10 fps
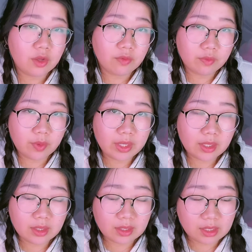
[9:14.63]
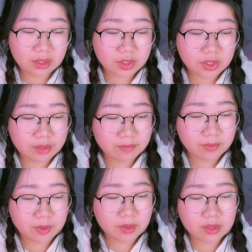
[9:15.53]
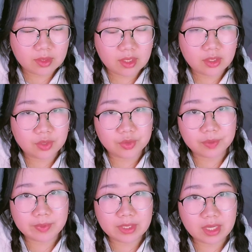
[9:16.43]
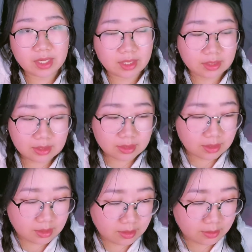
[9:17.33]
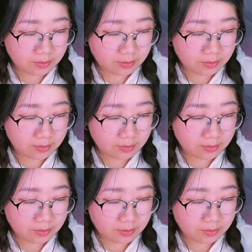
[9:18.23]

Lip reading: You avoid leadership roles in group settings.